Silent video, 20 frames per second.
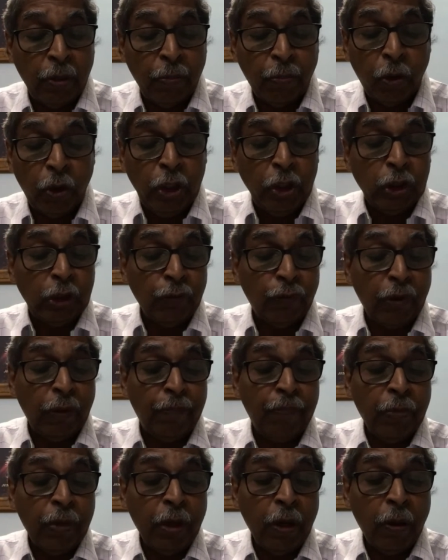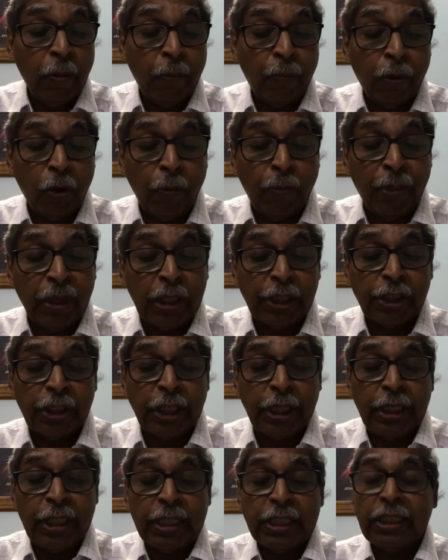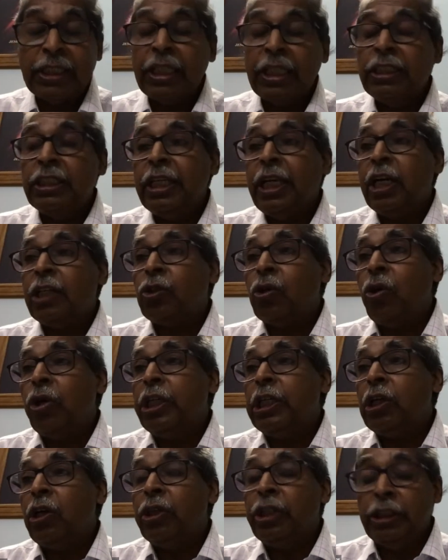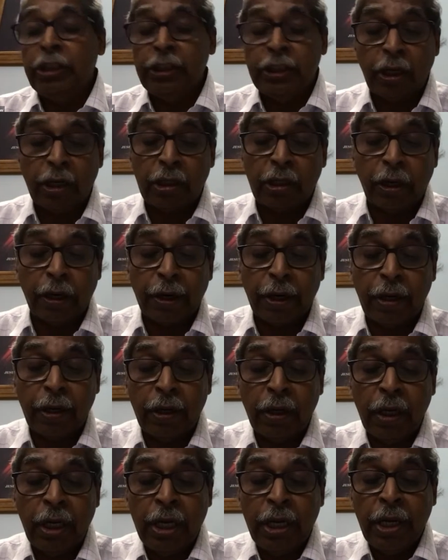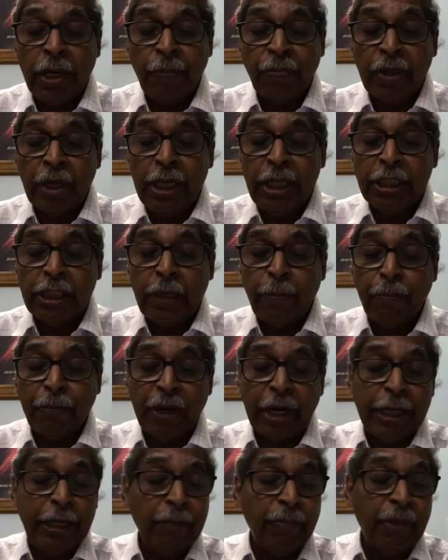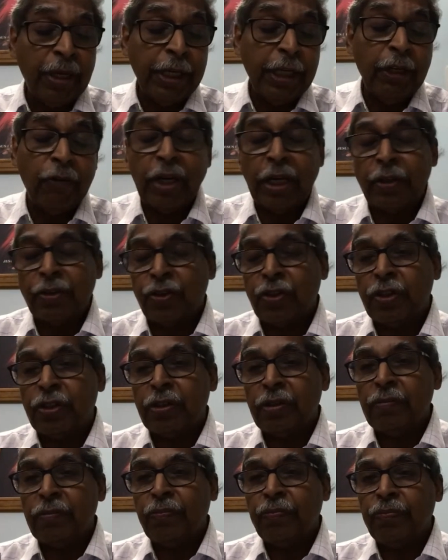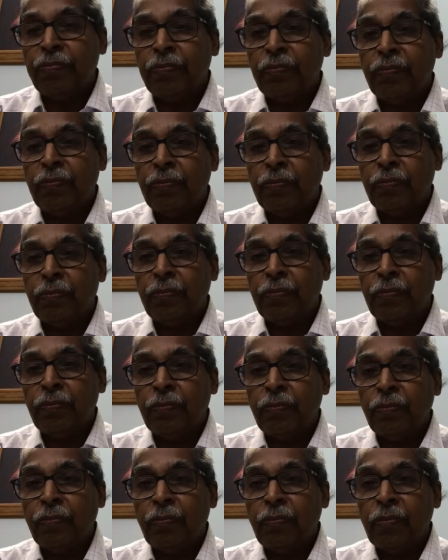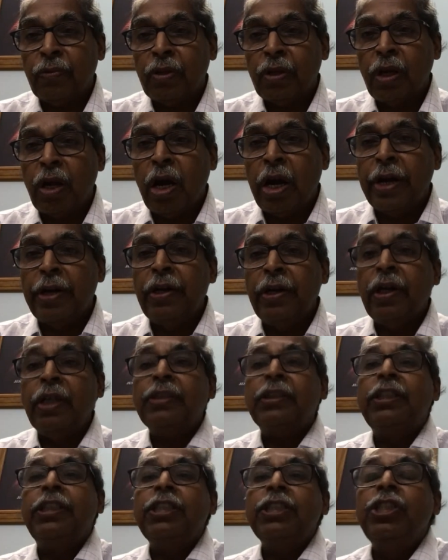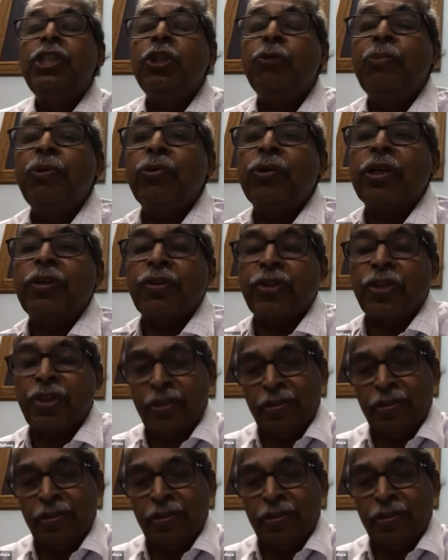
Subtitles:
Produced from proper custody. Such electronic or digital record is a primary evidence unless it is disputed.